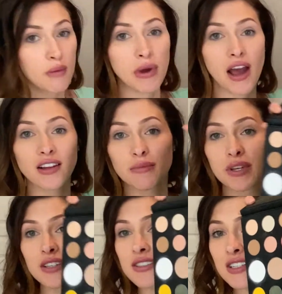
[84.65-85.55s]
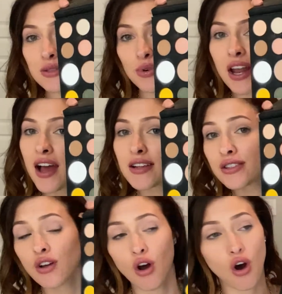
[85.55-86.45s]
palette because this one
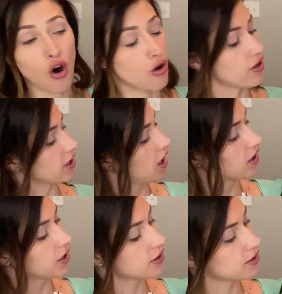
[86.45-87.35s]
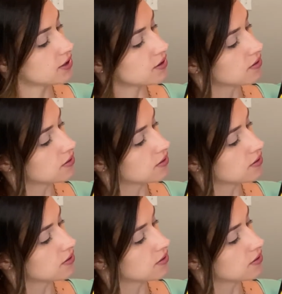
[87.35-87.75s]
has all the colors.